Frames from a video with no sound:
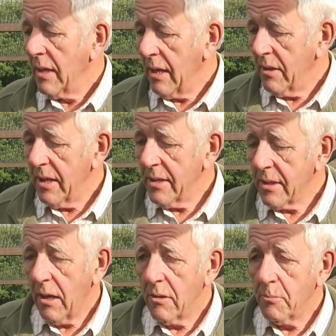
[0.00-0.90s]
Now
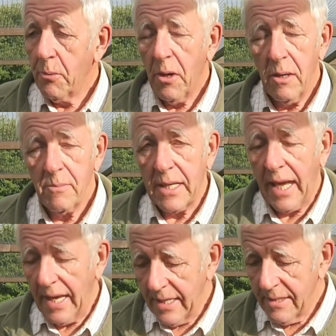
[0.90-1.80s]
these are the
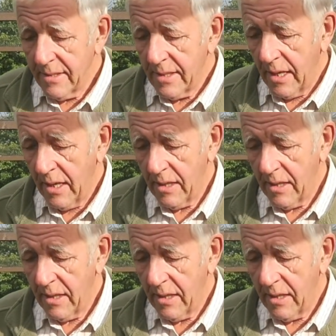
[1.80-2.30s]
Primocanes.